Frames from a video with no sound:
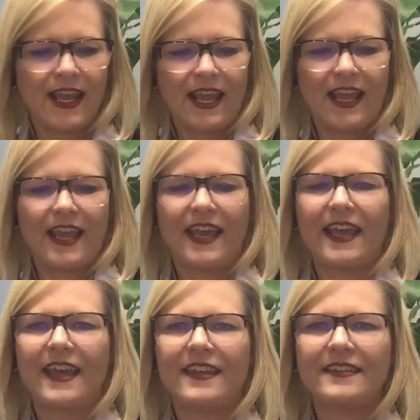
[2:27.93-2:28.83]

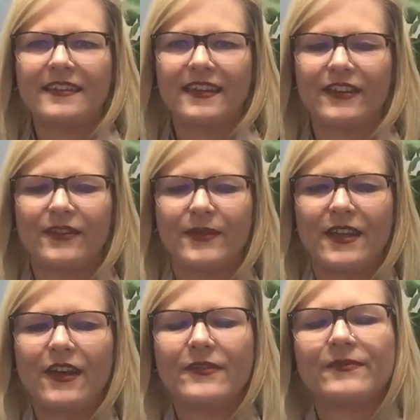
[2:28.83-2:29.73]
and here we
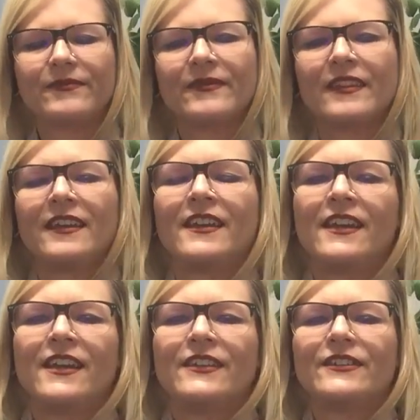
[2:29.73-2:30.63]
go.
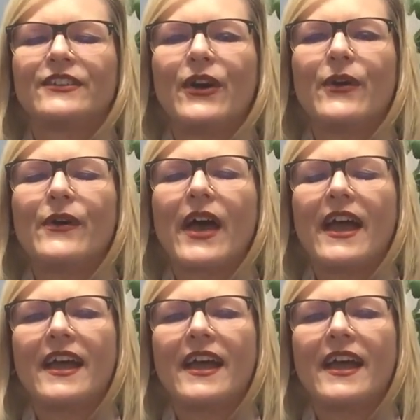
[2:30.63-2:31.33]
So